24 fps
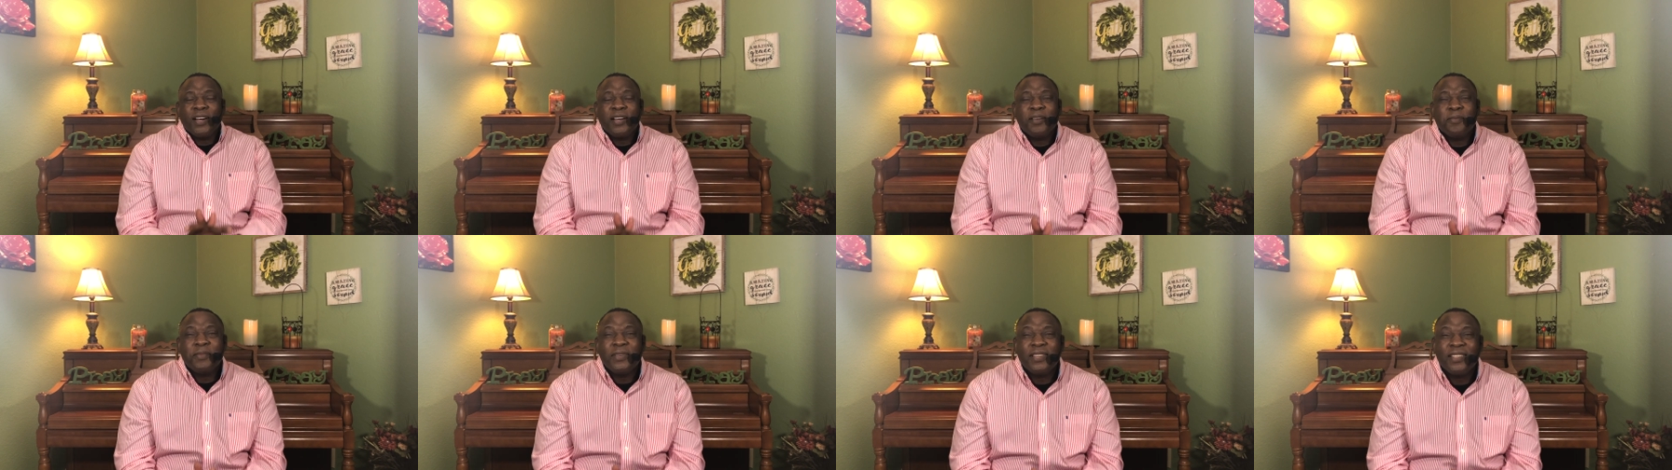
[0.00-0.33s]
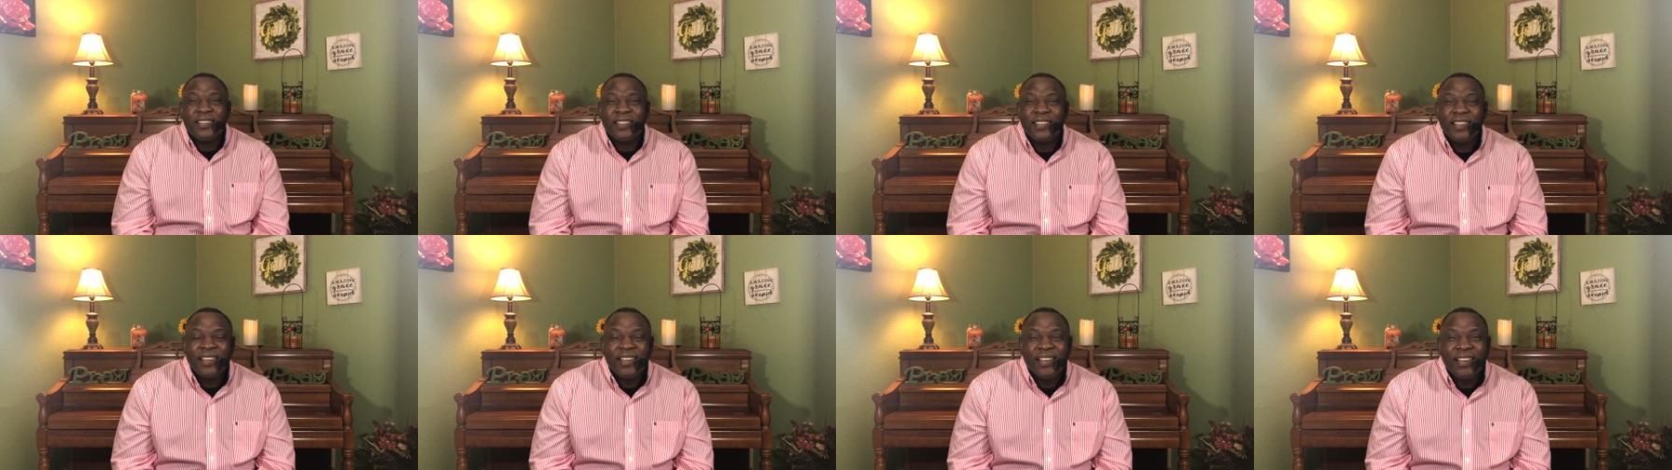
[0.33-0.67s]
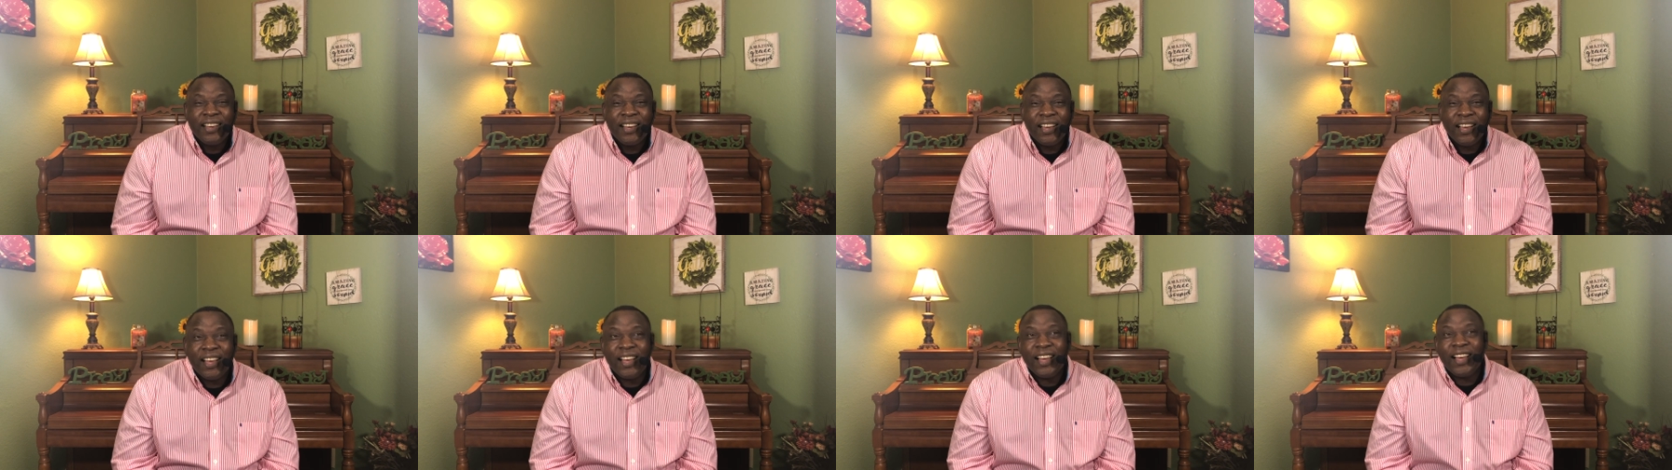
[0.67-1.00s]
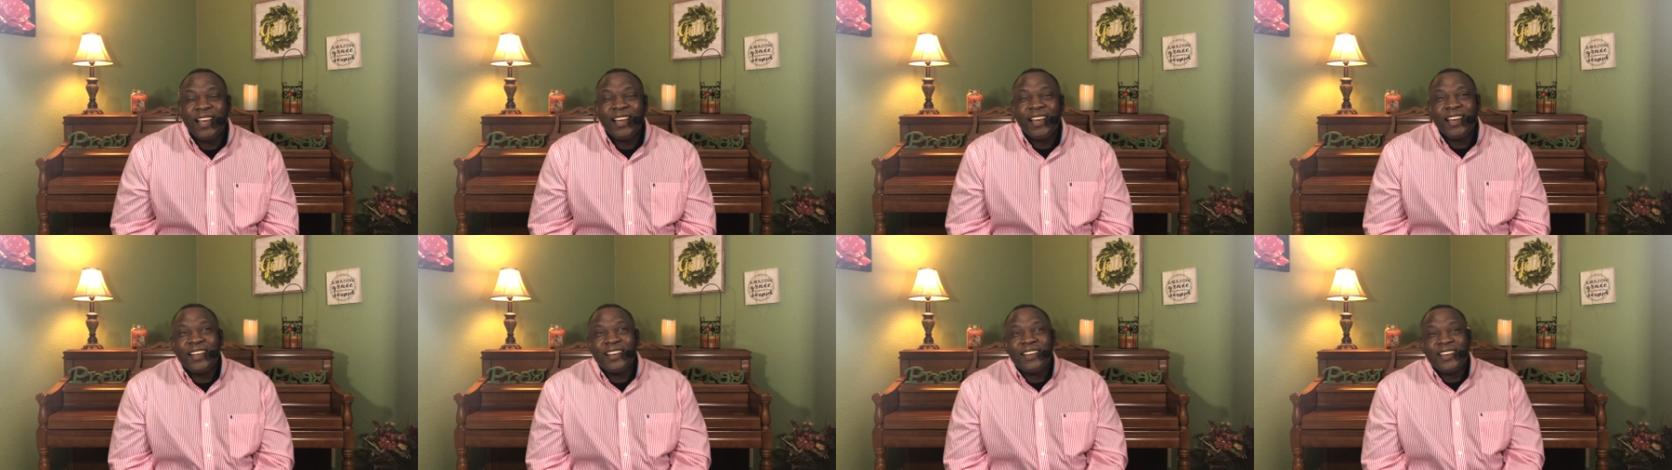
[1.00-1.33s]
I mean,
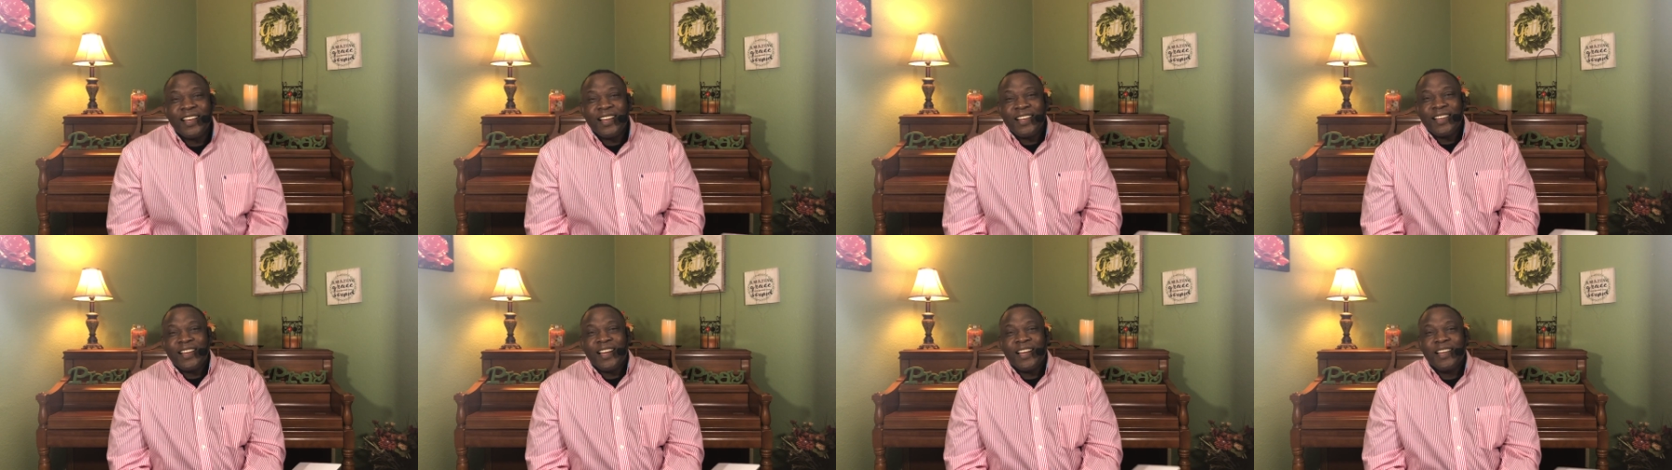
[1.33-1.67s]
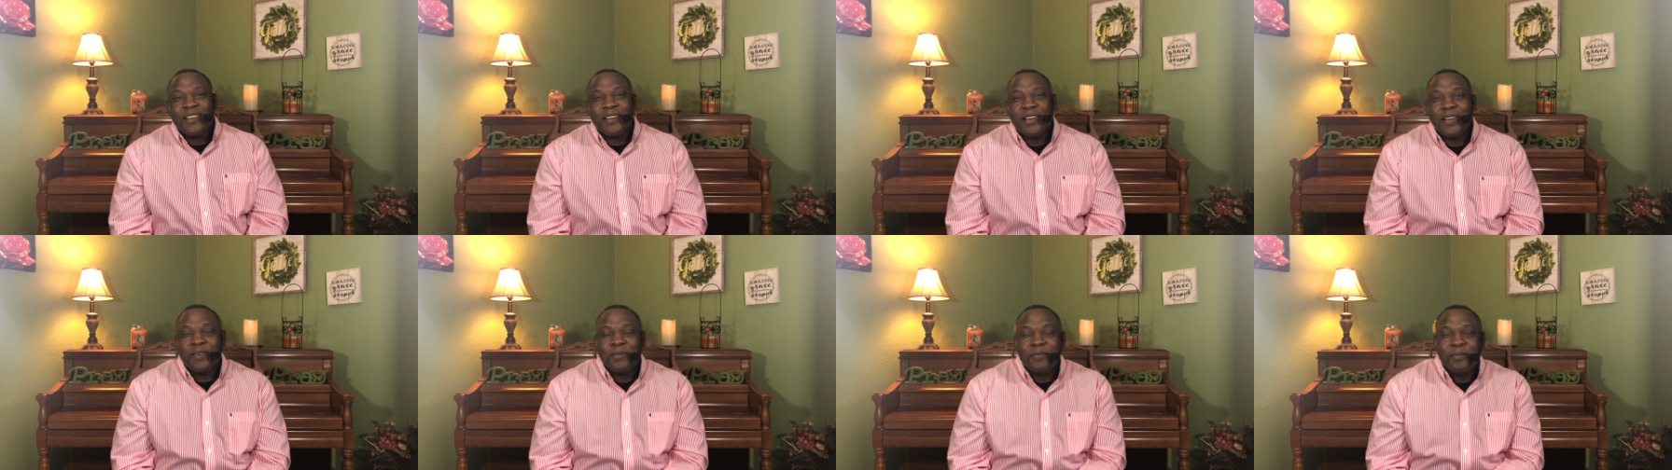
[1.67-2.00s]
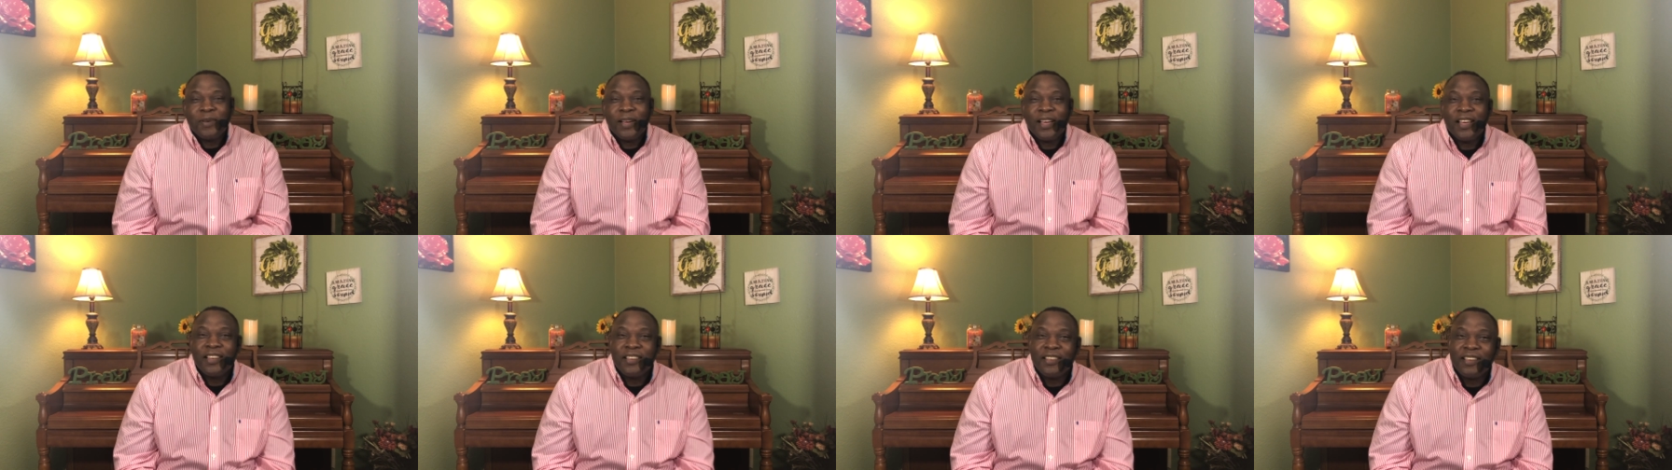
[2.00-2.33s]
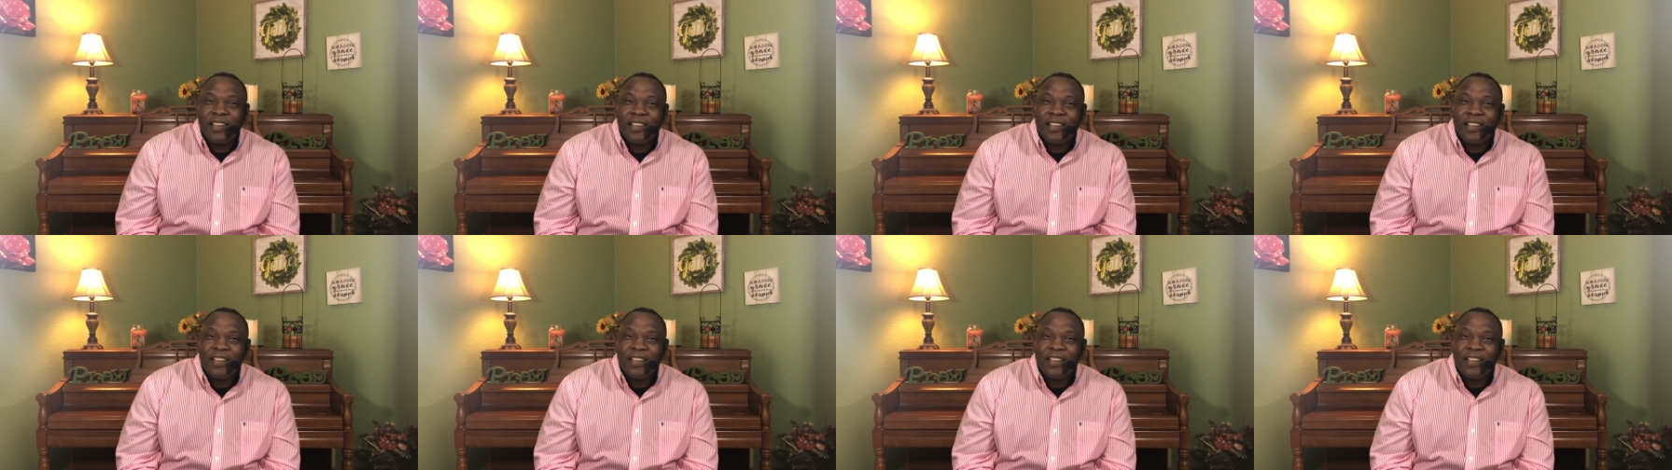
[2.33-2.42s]
I I I I I.